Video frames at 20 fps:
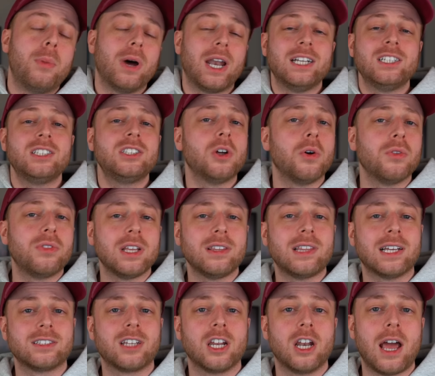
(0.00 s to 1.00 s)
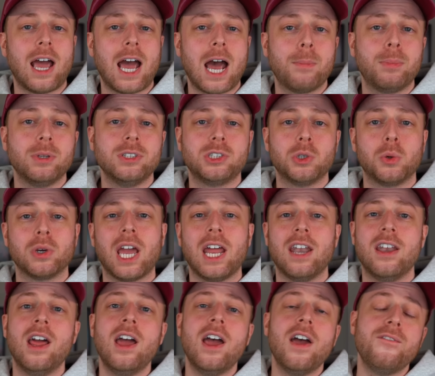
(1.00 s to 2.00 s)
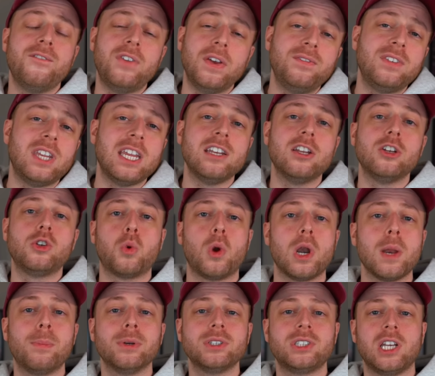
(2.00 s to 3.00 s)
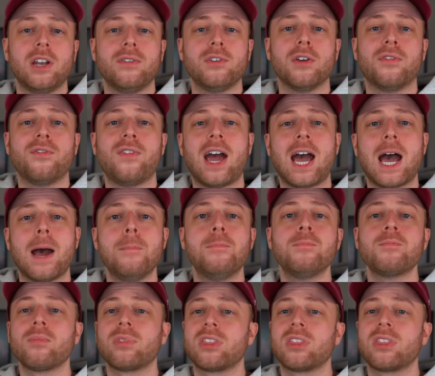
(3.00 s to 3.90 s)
But I just don't think that's going to happen. So again, 15 to 20% of your fab,